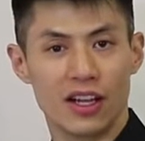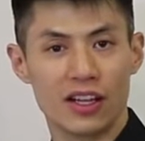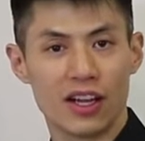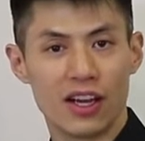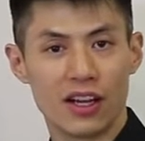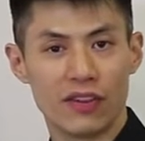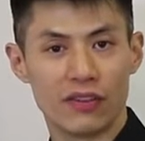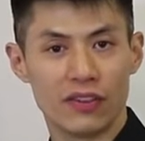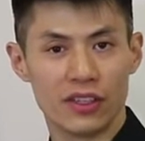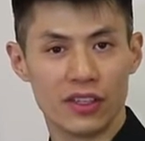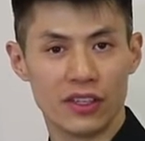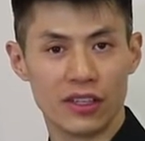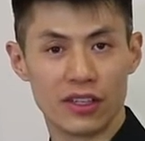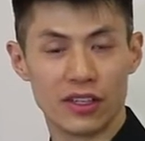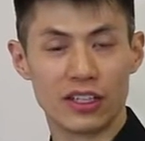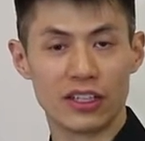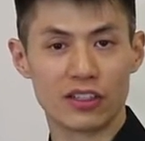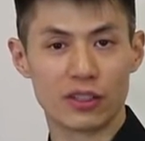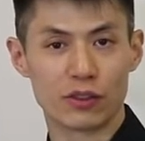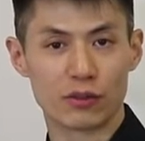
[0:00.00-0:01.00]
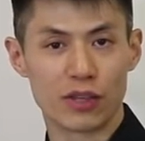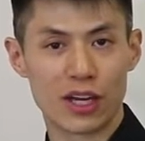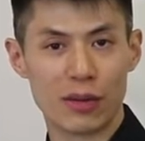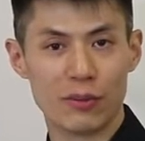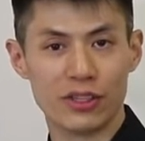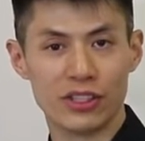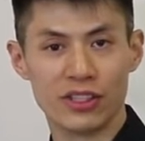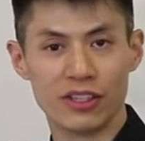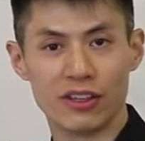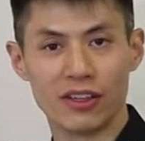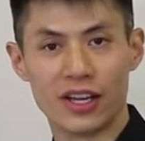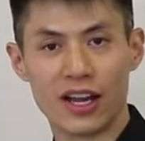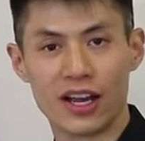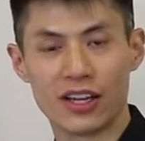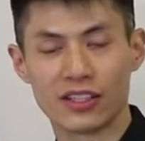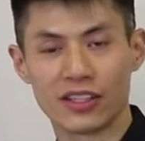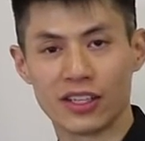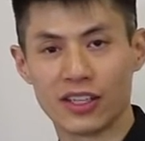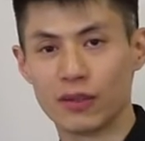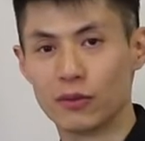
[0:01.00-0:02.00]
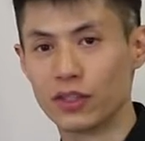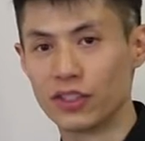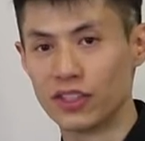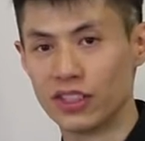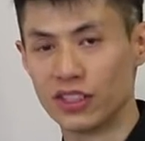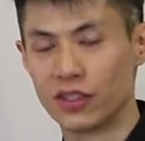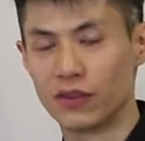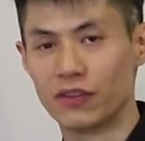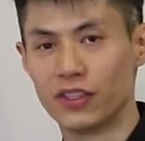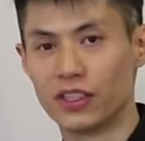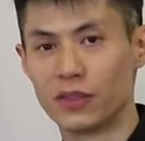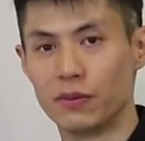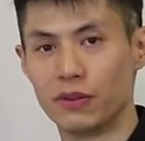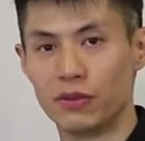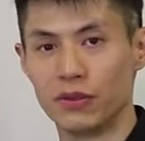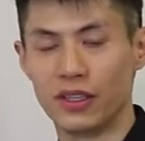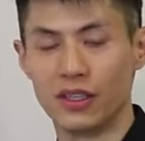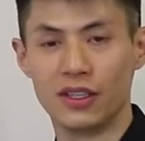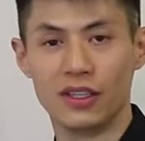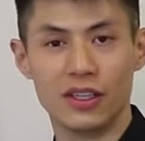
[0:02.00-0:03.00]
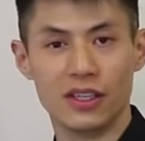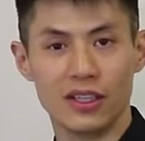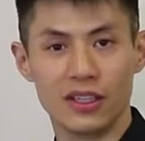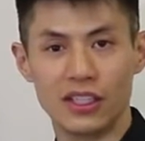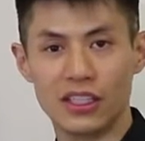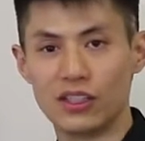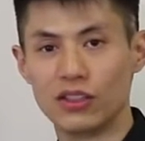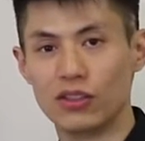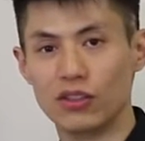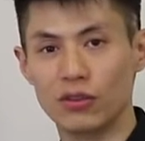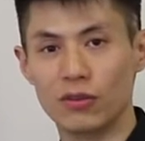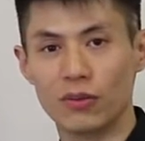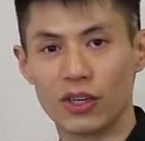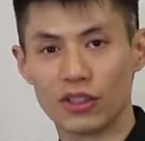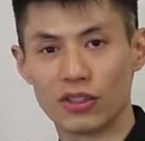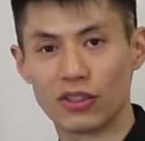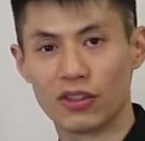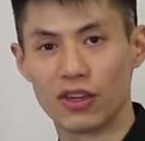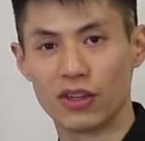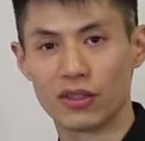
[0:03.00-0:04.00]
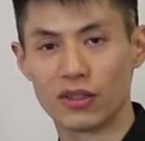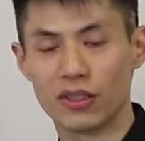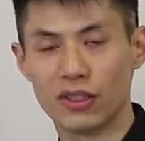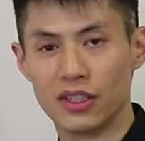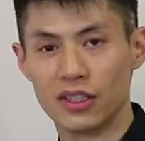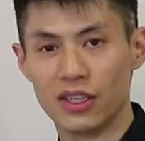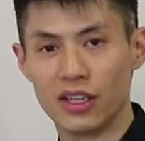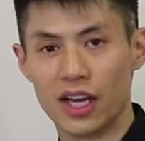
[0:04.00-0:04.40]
A lot of the subscribers here are asking, what's the difference between these two martial arts?